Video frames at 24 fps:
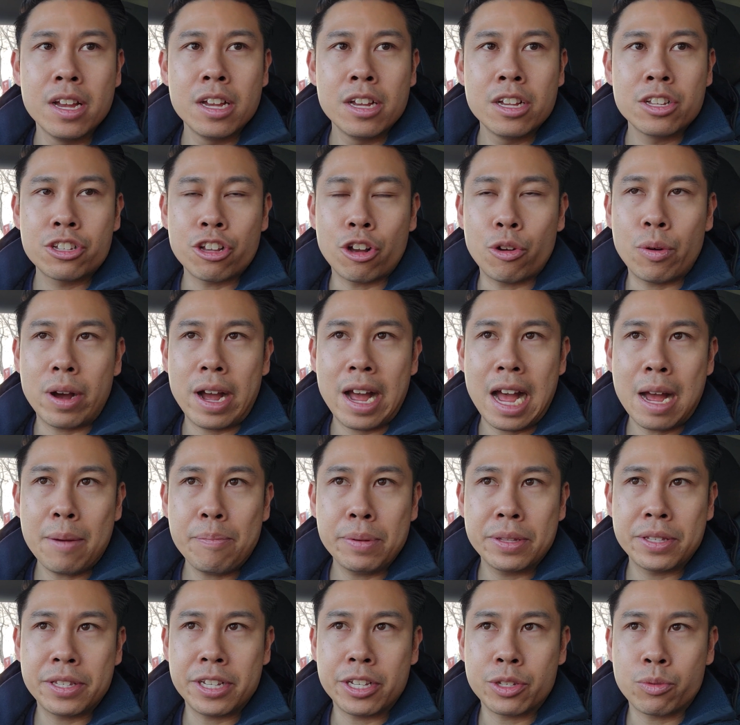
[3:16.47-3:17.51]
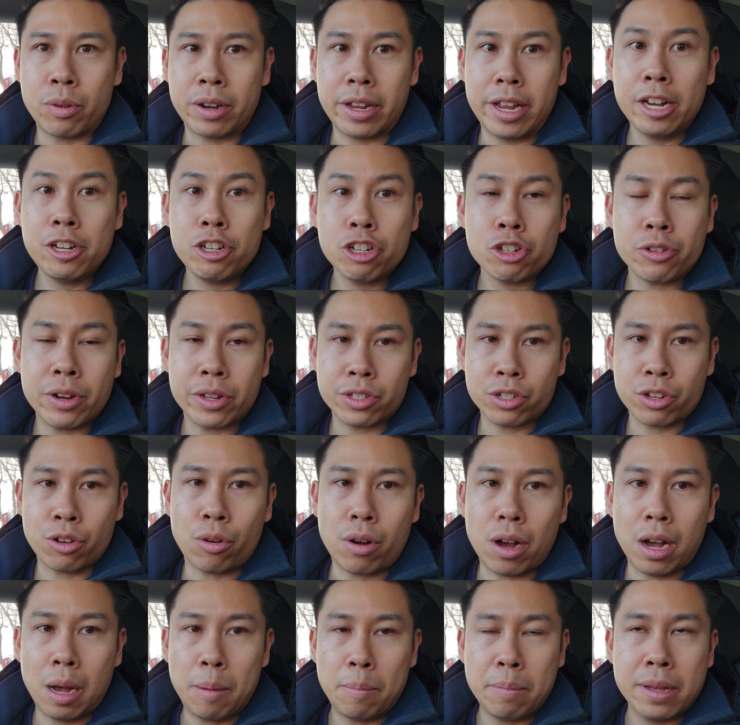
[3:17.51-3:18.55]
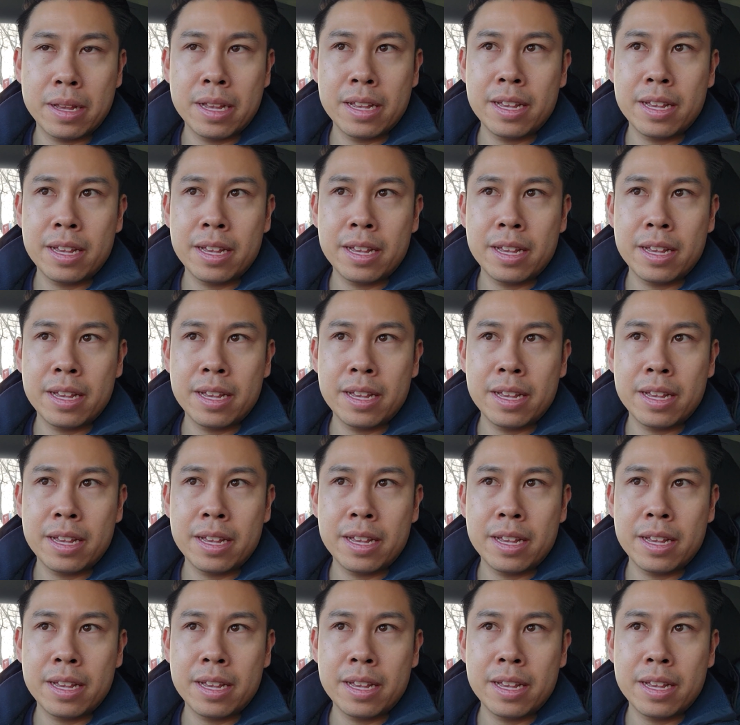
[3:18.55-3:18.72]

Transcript: So what happens is when interest rates go up,